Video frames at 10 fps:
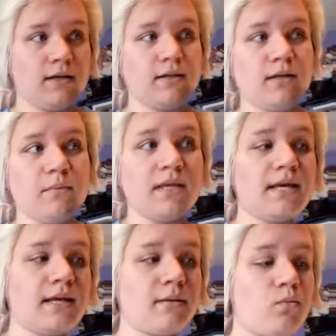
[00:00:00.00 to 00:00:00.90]
They've been
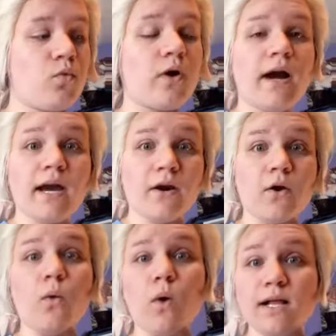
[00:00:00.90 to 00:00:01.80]
getting more higher
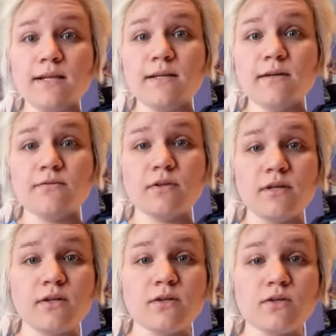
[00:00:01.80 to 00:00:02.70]
quality over the
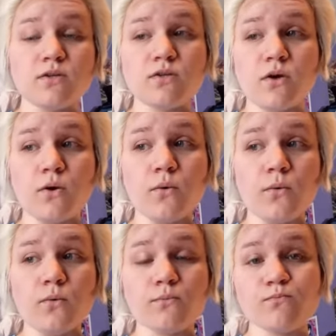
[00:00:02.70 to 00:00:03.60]
years, so